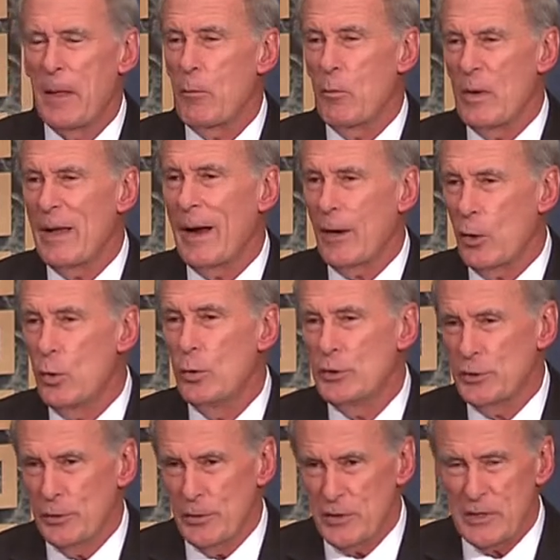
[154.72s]
We are
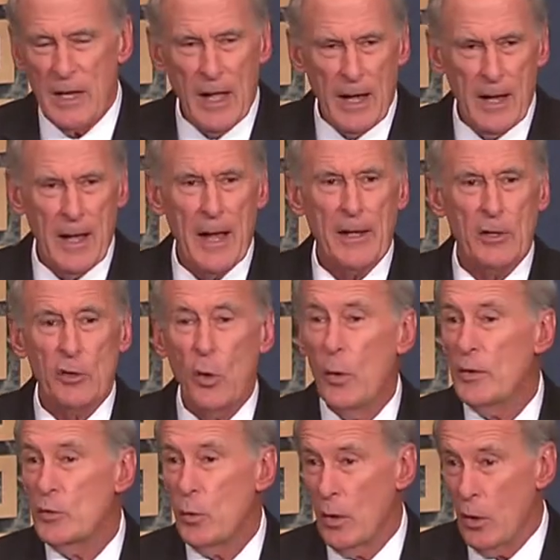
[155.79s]
Hoosiers. I could
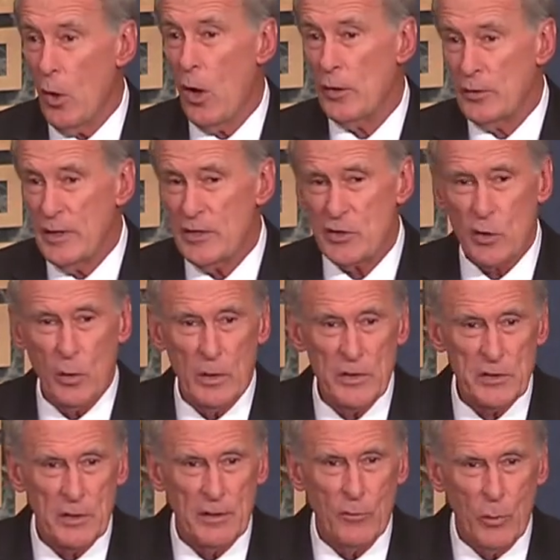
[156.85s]
go into a long
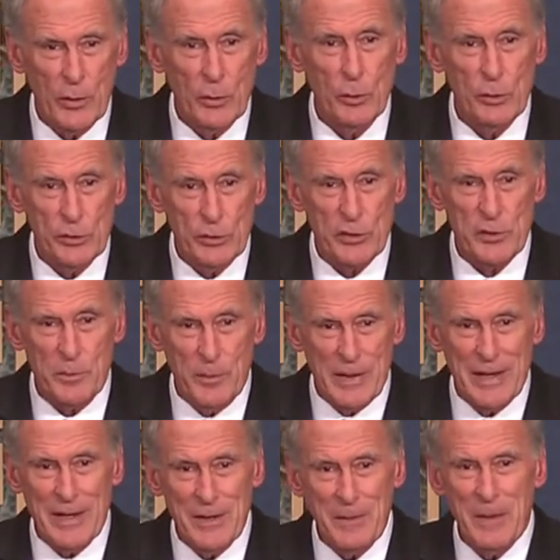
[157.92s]
discourse of what Hoosiers
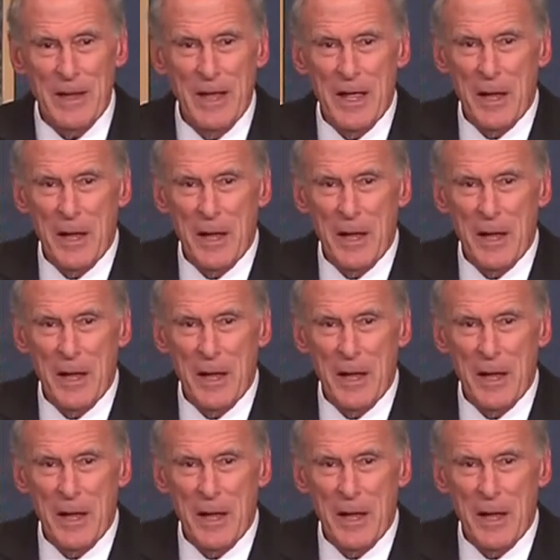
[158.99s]
mean,